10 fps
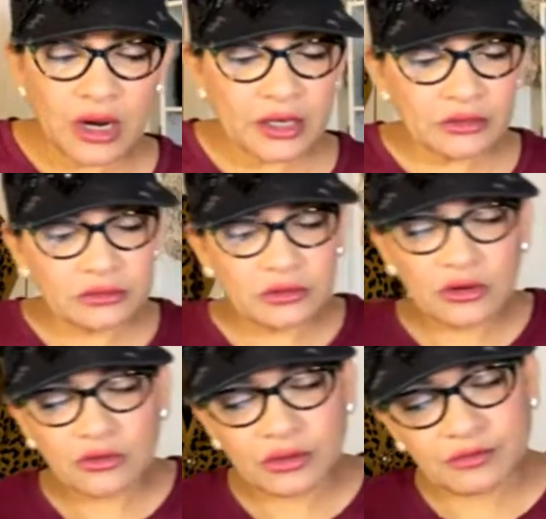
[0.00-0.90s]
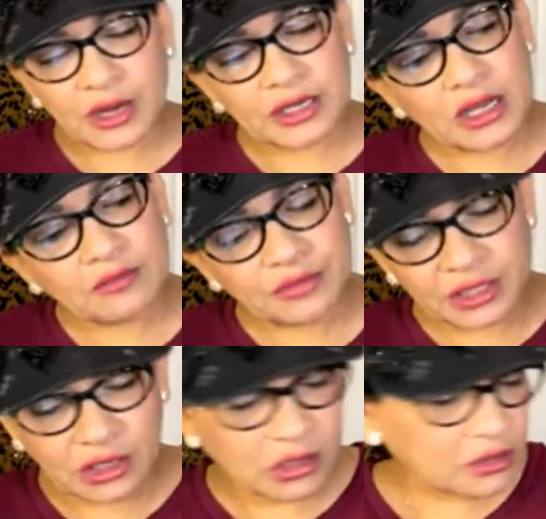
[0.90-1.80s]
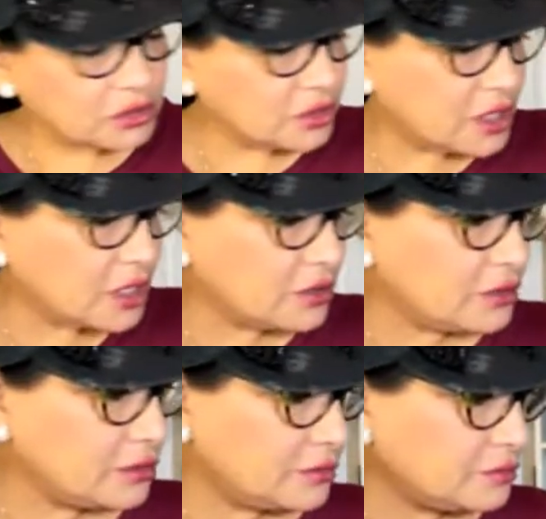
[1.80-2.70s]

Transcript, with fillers: I don't know, it might not be all together